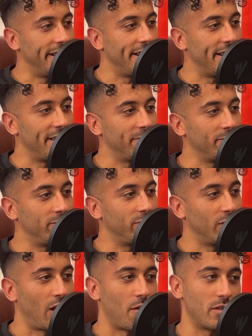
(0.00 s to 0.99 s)

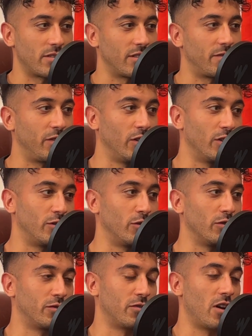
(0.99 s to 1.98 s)
I mean, there's a few to
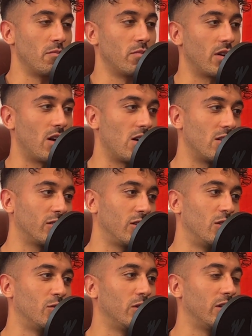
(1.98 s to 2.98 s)
choose from, but I'll
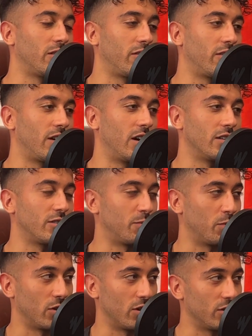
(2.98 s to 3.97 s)
go with
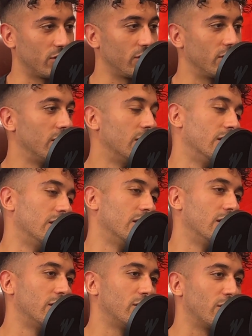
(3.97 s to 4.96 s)
Spurs,
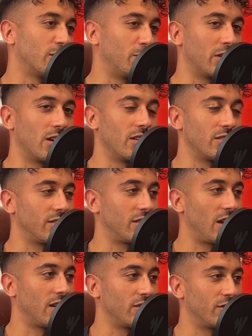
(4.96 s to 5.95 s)
just because,
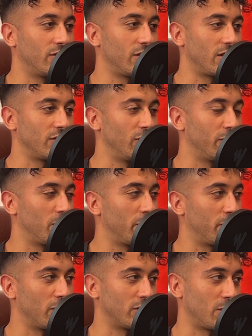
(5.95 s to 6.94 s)
as you guys knew from the
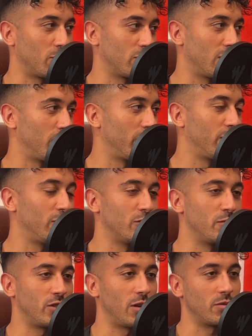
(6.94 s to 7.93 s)
first episode, I'm a huge
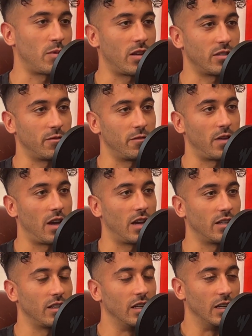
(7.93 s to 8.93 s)
James Madison
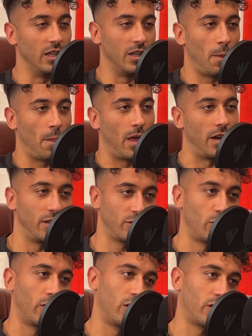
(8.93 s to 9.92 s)
fan, and
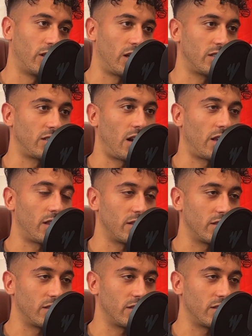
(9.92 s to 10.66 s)
he's already looking like signing of the